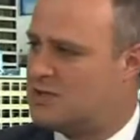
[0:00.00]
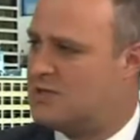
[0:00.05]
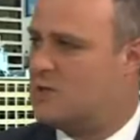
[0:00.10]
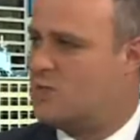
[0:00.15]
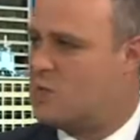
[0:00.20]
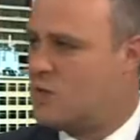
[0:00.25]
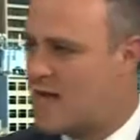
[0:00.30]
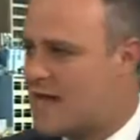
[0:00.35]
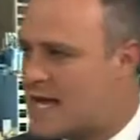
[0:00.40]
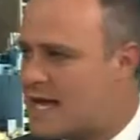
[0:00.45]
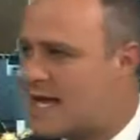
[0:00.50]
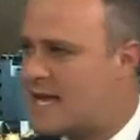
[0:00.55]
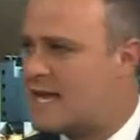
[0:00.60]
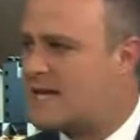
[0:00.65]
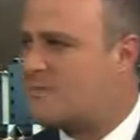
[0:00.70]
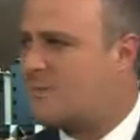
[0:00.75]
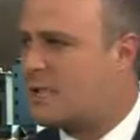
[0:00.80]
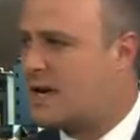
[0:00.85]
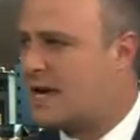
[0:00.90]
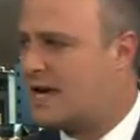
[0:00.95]
that we're
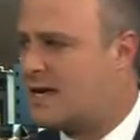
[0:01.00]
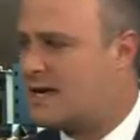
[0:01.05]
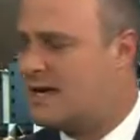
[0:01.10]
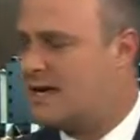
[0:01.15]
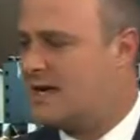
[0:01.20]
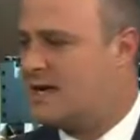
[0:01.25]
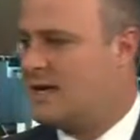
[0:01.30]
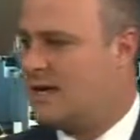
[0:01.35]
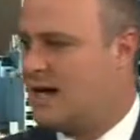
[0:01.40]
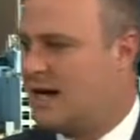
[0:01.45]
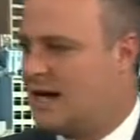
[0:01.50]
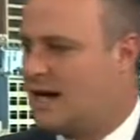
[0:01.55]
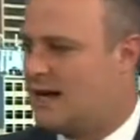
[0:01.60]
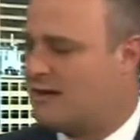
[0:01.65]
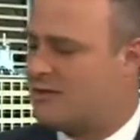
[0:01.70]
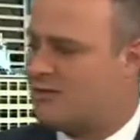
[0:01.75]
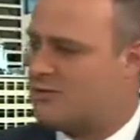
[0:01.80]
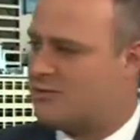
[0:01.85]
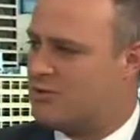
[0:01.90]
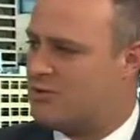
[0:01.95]
getting back
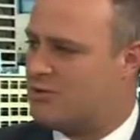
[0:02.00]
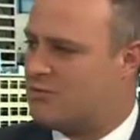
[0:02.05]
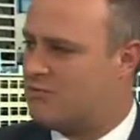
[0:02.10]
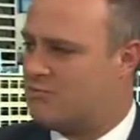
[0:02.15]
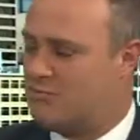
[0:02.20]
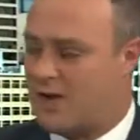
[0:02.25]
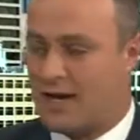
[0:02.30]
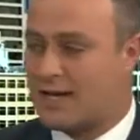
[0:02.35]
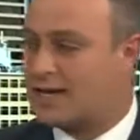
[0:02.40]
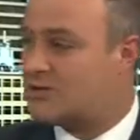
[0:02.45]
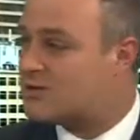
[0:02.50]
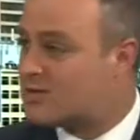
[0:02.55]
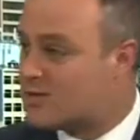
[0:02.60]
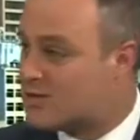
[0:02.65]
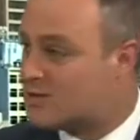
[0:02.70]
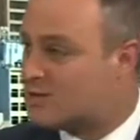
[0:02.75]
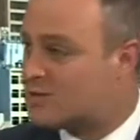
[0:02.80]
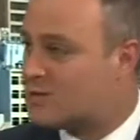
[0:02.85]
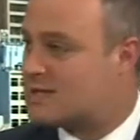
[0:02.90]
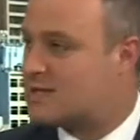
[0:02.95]
through my
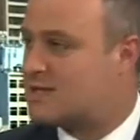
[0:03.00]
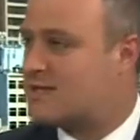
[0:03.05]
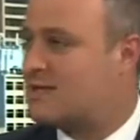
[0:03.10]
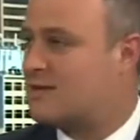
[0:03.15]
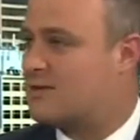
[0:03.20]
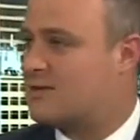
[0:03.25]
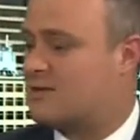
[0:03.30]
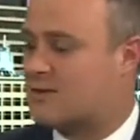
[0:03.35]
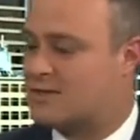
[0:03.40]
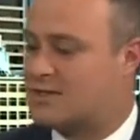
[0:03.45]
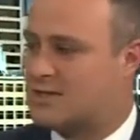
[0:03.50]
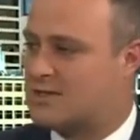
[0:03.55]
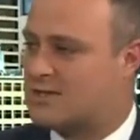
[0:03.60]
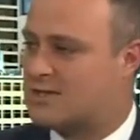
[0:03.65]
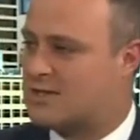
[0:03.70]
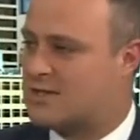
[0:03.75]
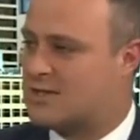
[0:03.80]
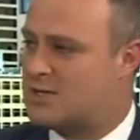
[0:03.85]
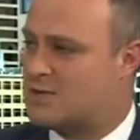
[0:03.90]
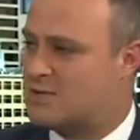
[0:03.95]
constituency, across
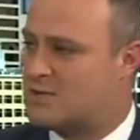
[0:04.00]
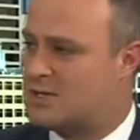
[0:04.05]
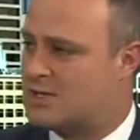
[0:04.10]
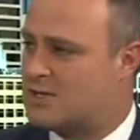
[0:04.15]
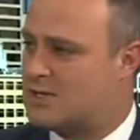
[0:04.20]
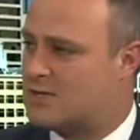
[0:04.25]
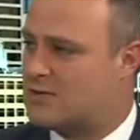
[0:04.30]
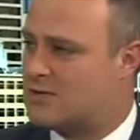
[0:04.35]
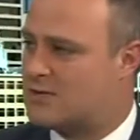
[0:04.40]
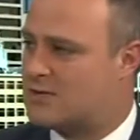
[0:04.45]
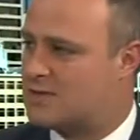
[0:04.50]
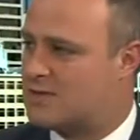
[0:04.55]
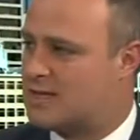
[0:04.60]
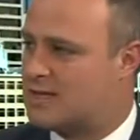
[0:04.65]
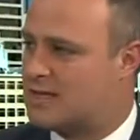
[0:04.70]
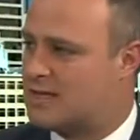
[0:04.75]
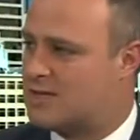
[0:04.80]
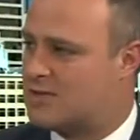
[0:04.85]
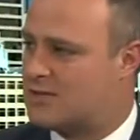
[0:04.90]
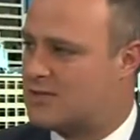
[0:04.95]
constituencies across the
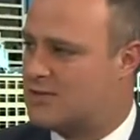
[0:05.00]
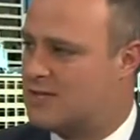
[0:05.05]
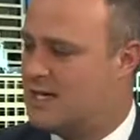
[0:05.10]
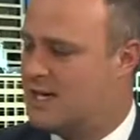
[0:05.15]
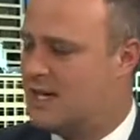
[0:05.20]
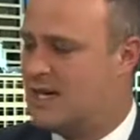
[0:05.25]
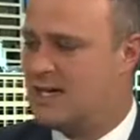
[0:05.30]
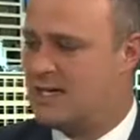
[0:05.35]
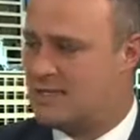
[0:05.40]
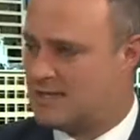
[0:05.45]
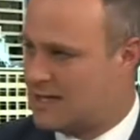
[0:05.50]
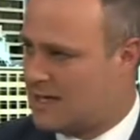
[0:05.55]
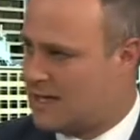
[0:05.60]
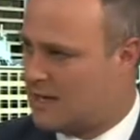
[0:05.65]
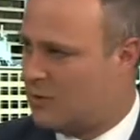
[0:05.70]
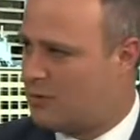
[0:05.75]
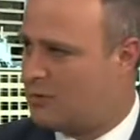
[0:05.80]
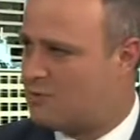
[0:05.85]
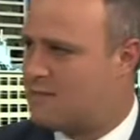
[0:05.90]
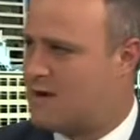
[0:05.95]
country, is that
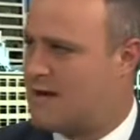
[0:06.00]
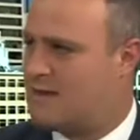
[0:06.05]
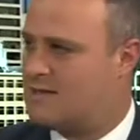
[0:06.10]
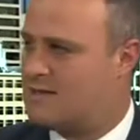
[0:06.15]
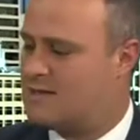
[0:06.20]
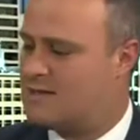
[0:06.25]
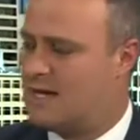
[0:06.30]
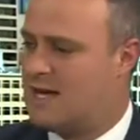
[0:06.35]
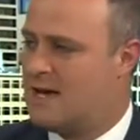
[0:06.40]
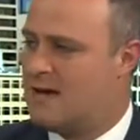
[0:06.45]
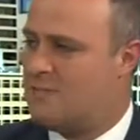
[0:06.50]
health matters,